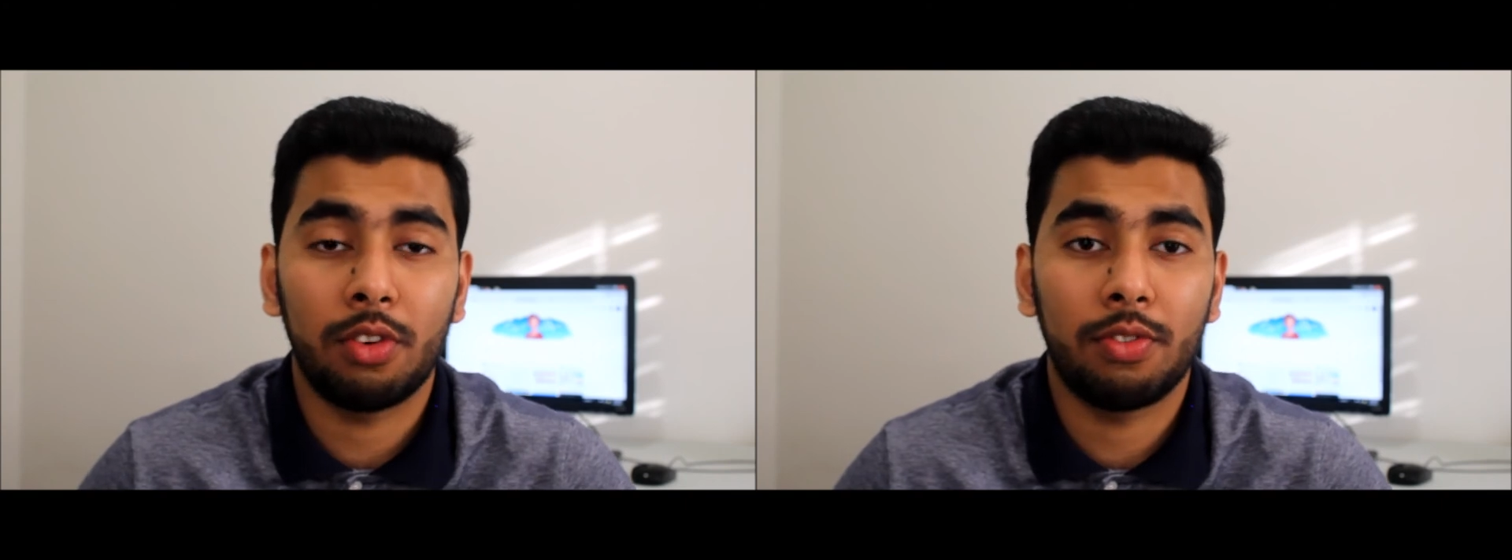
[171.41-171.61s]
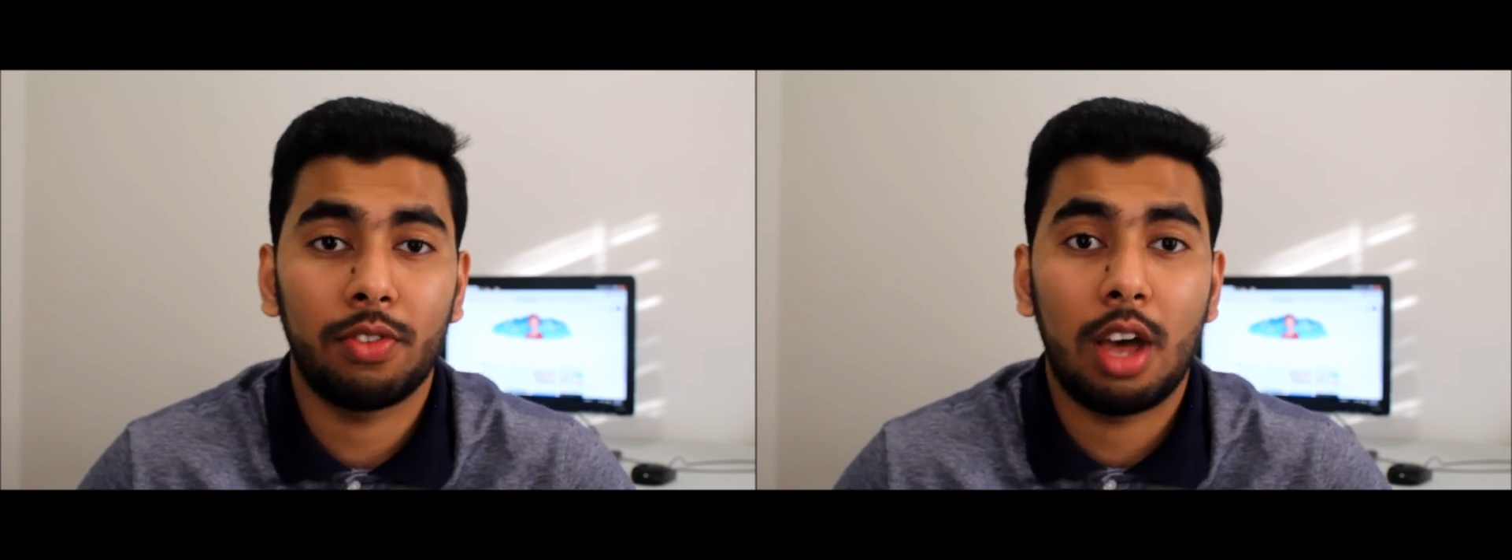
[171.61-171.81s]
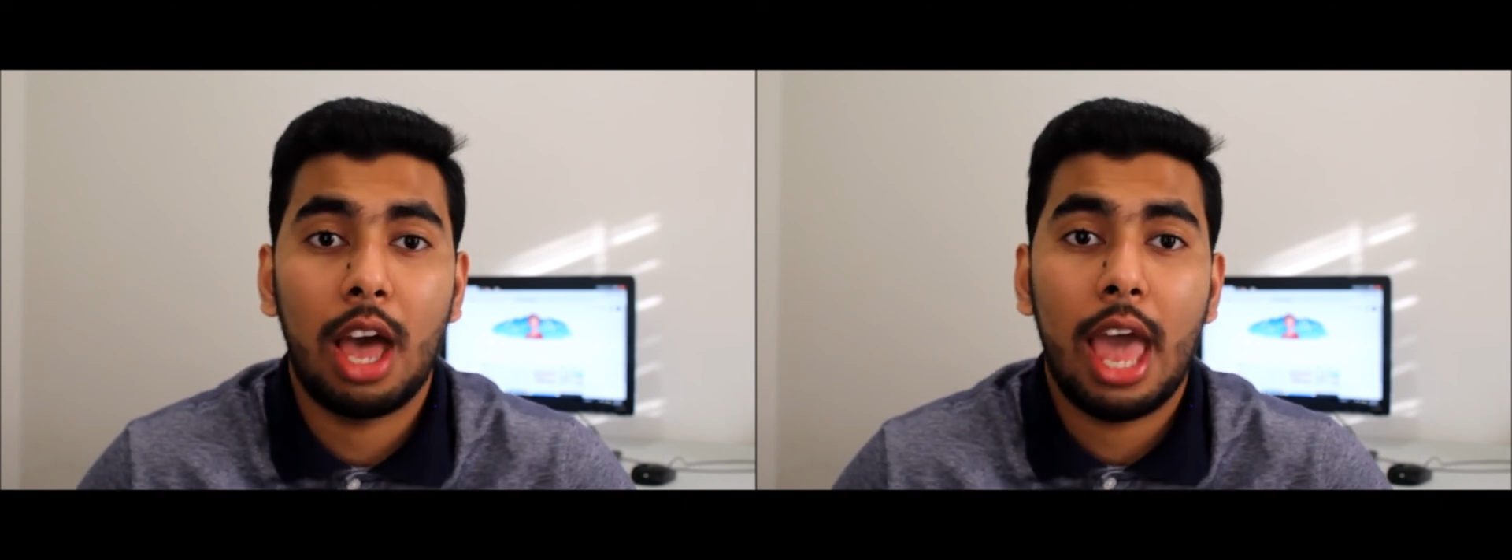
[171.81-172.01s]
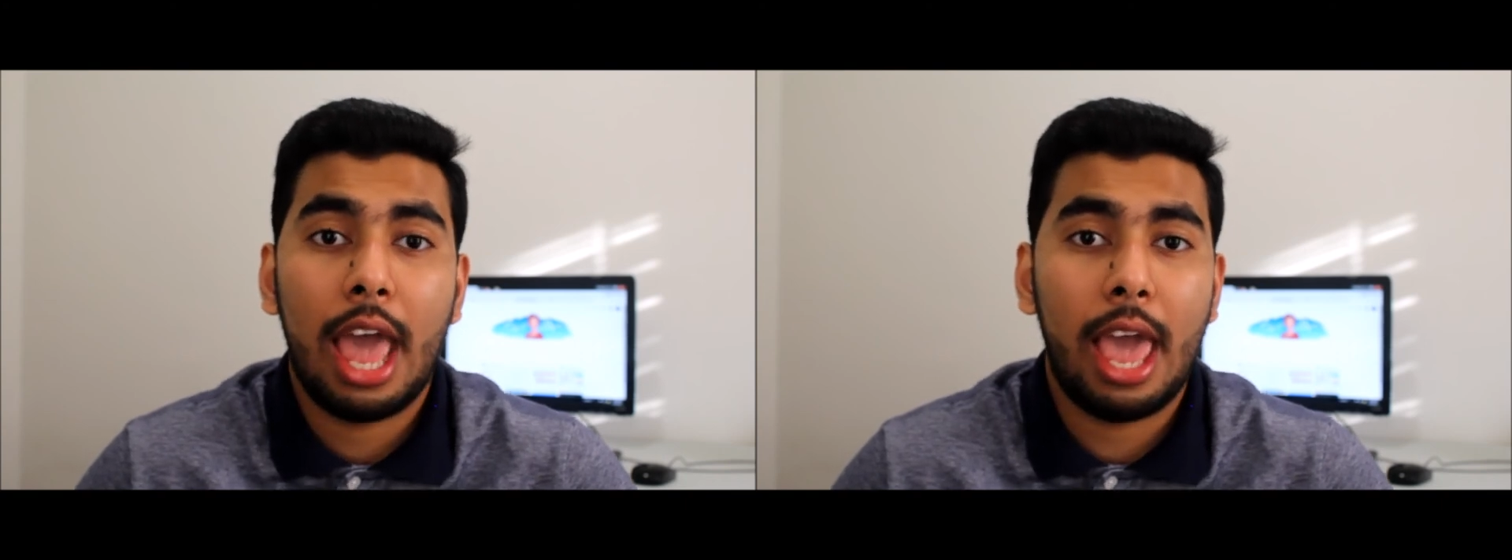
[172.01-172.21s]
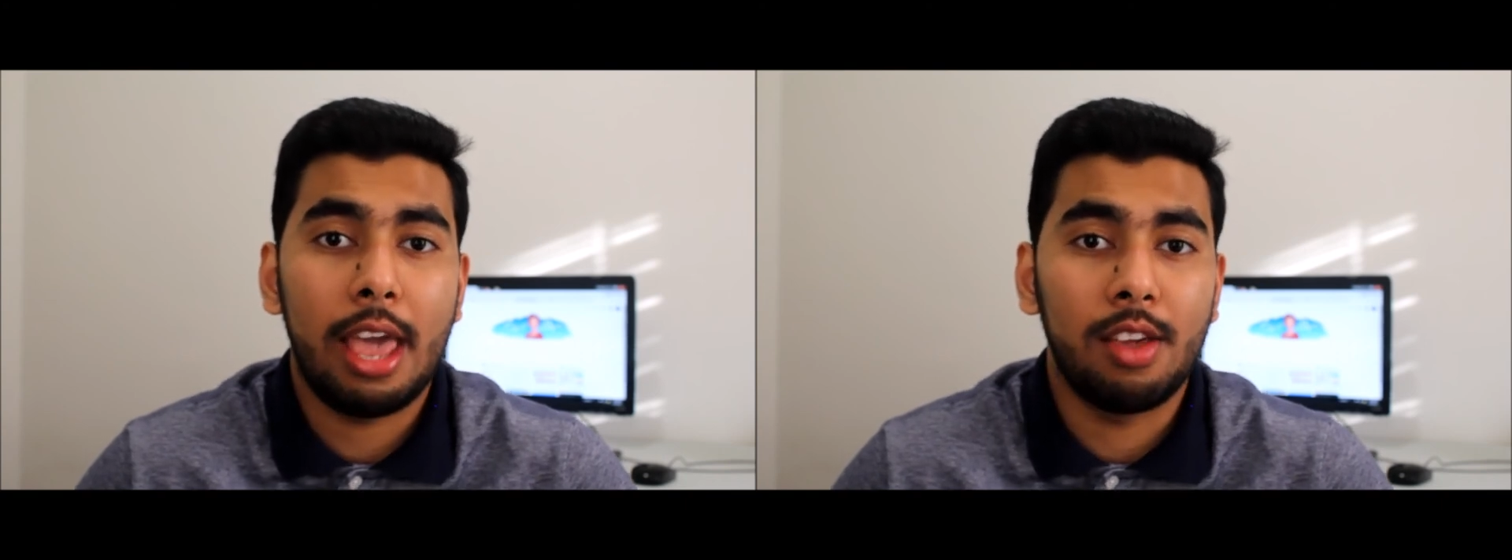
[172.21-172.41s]
of
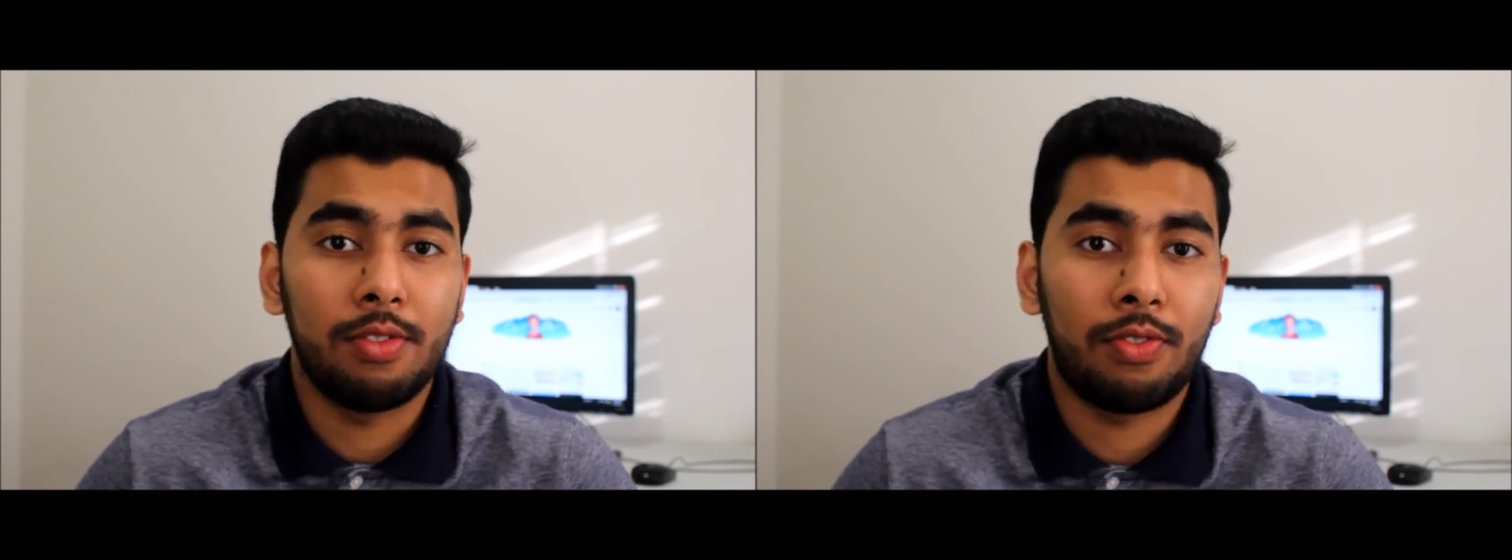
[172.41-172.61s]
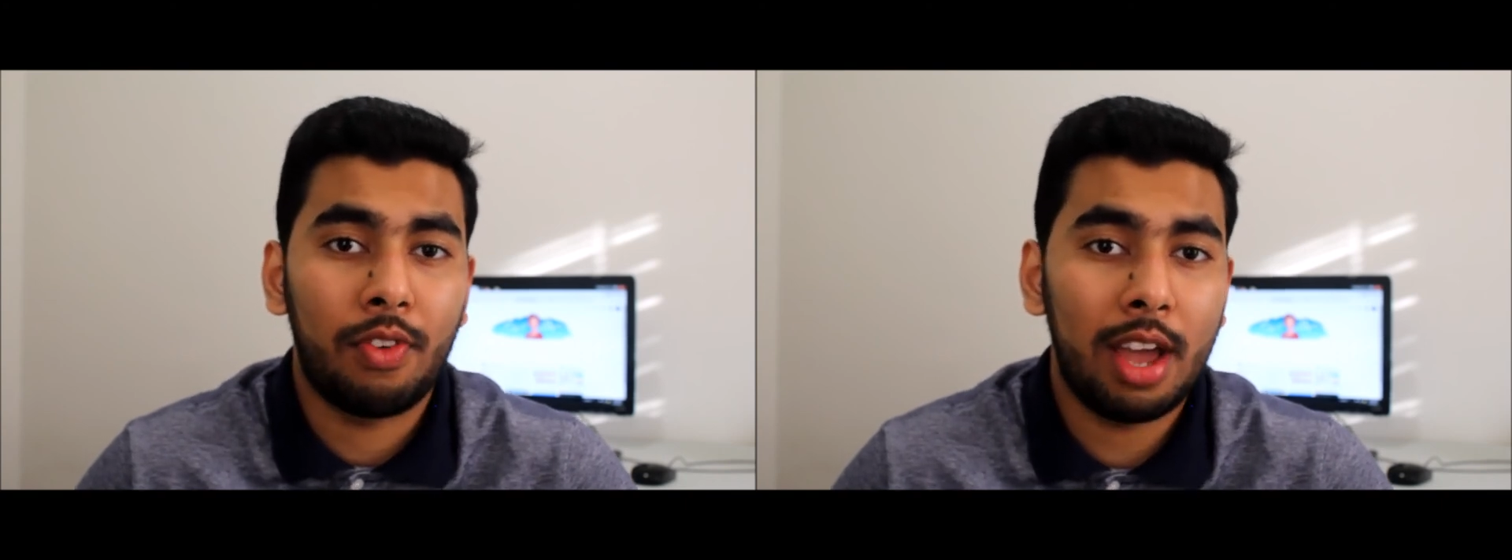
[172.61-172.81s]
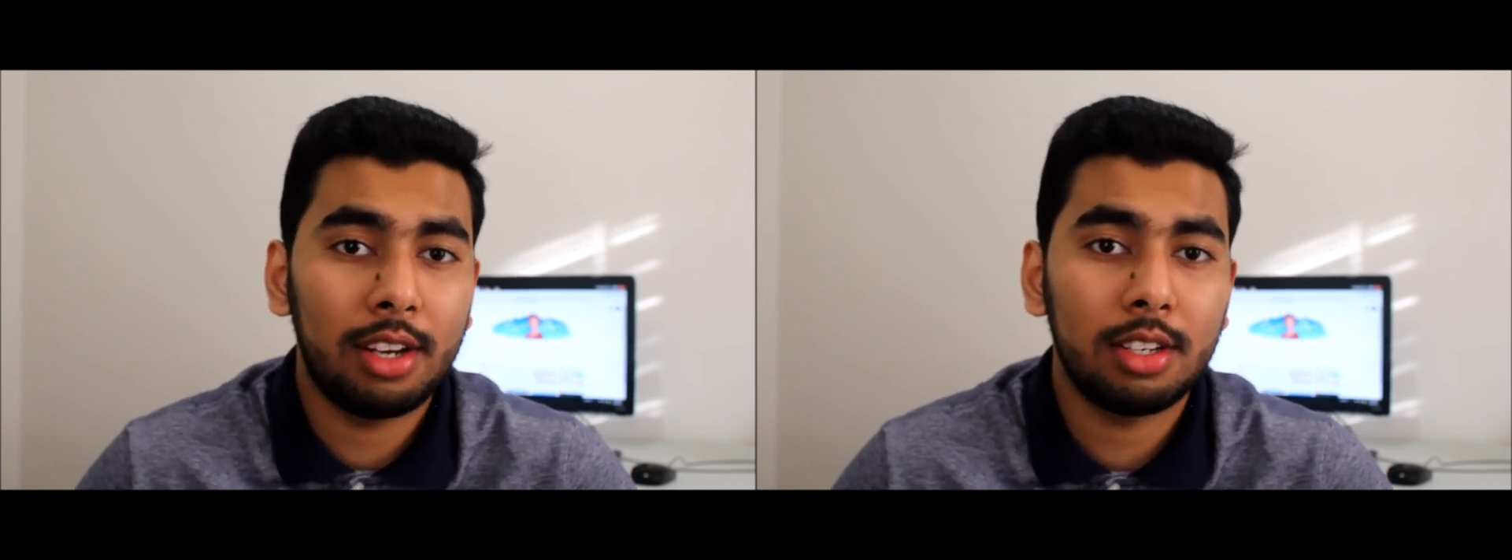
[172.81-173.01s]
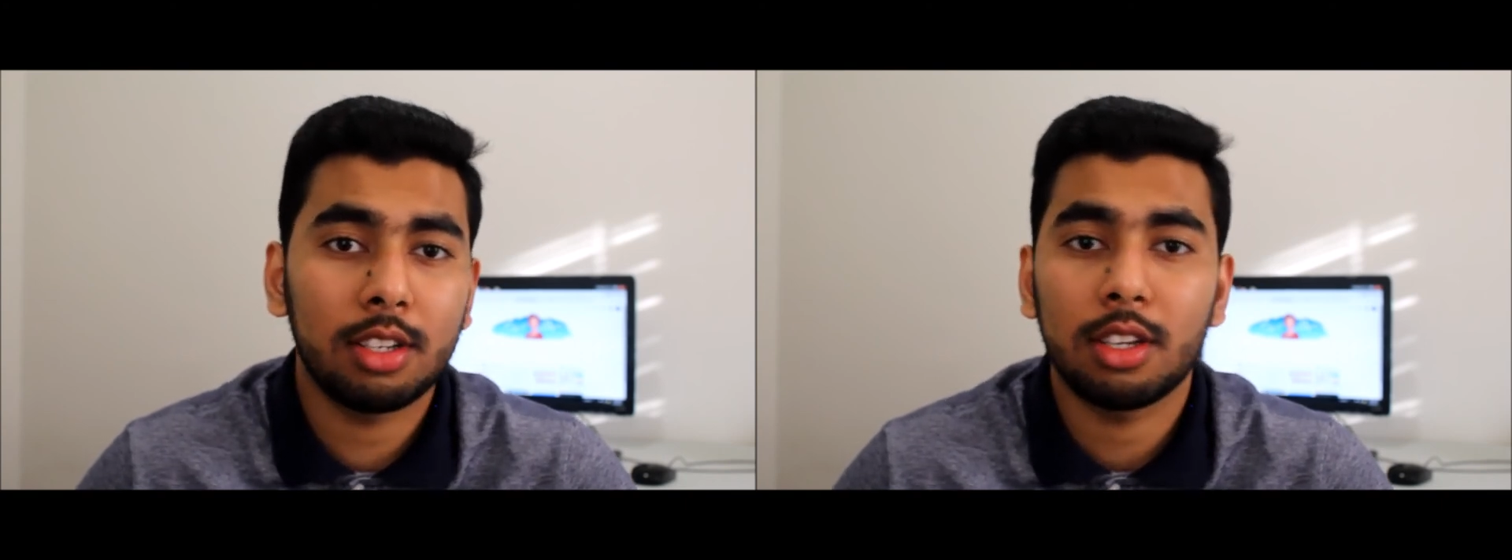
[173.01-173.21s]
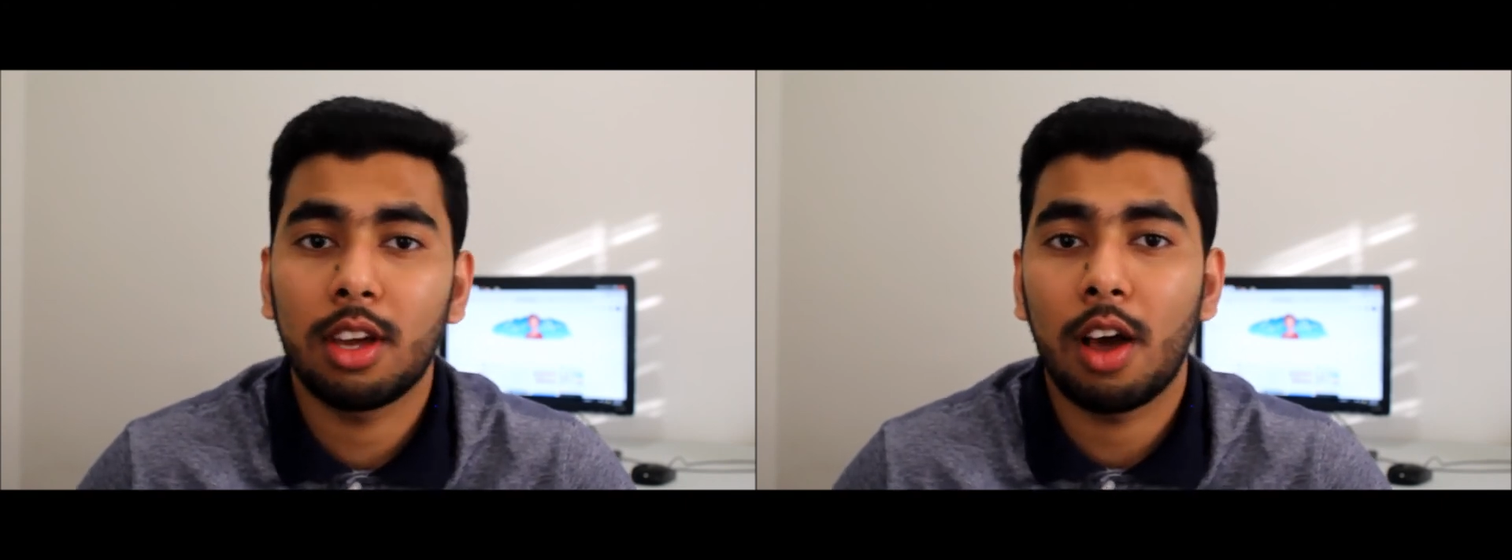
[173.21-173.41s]
a friend,